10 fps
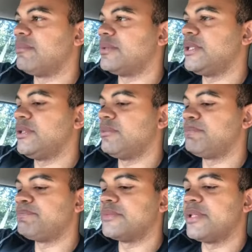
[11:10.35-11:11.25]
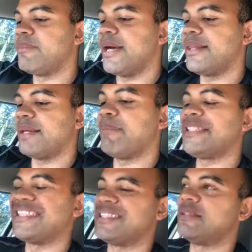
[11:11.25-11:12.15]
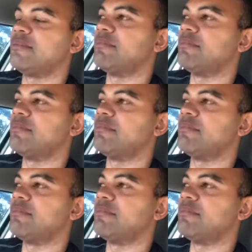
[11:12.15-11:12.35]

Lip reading: too, that I think makes this